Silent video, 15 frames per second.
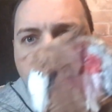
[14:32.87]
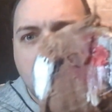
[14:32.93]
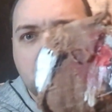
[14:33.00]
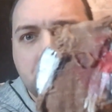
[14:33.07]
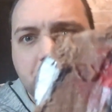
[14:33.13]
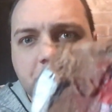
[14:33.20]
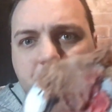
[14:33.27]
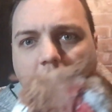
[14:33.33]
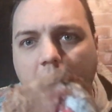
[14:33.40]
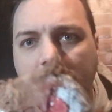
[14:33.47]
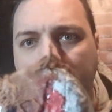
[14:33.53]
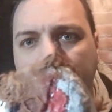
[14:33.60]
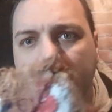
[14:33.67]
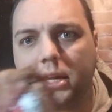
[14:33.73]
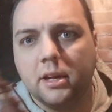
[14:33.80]

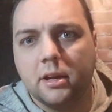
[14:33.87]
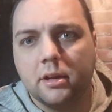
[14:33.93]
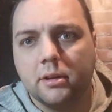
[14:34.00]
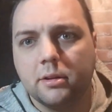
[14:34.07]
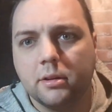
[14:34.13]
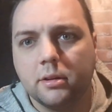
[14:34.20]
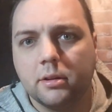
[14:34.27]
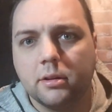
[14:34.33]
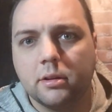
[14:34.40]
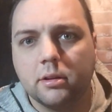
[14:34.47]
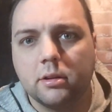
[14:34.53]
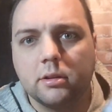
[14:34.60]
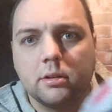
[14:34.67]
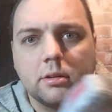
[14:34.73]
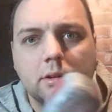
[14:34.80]
shiny,
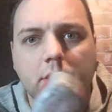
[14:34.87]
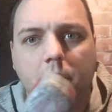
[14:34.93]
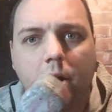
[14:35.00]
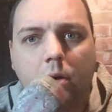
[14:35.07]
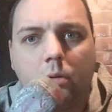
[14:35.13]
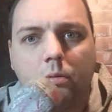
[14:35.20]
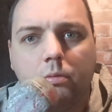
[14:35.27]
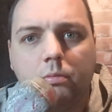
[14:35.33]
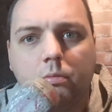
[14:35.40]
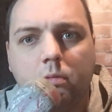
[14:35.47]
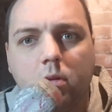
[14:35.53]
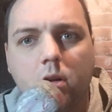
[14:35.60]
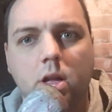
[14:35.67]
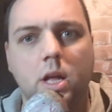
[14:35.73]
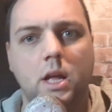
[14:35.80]
you know,
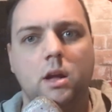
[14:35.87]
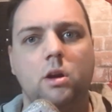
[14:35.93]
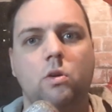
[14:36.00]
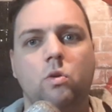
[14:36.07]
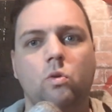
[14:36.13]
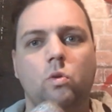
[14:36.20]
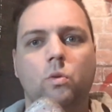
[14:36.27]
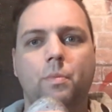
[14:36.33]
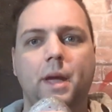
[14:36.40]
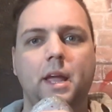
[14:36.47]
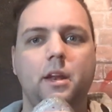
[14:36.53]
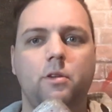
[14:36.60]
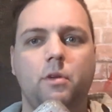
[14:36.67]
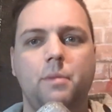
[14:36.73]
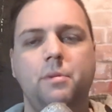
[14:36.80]
cool
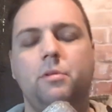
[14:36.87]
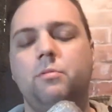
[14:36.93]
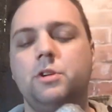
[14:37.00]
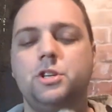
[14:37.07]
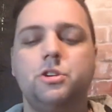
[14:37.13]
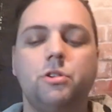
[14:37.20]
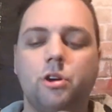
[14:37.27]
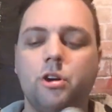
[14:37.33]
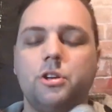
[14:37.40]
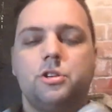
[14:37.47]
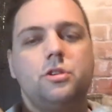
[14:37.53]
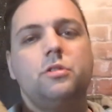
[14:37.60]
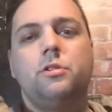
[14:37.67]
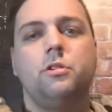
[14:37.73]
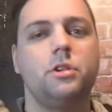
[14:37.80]
painted weapon, which you could
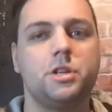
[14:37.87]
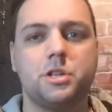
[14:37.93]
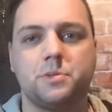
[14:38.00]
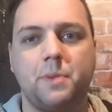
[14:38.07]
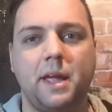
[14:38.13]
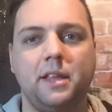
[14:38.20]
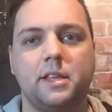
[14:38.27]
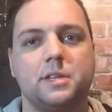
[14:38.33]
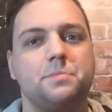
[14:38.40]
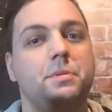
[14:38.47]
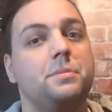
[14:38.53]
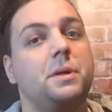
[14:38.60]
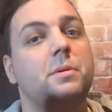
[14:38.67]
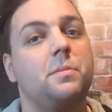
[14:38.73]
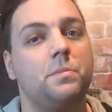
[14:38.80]
do. You could just paint this, but
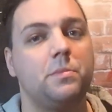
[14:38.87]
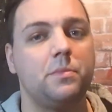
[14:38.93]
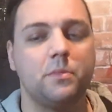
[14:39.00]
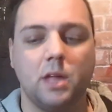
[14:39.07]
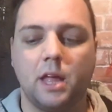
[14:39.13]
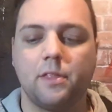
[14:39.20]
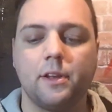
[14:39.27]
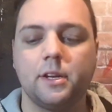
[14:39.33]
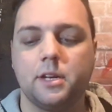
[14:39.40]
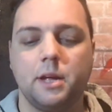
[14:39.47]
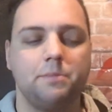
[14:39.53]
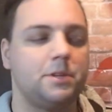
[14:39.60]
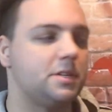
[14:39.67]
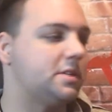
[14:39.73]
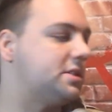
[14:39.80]
athletic
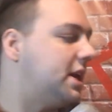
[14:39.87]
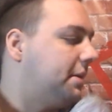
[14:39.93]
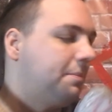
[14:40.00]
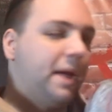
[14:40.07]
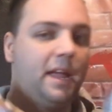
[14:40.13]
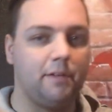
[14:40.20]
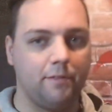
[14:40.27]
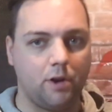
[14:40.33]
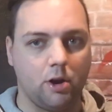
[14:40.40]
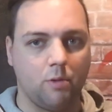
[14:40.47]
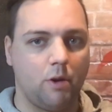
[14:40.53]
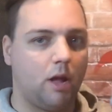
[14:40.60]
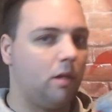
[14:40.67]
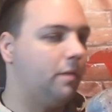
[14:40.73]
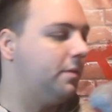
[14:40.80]
tape doesn't take paint very
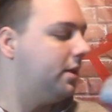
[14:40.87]
well.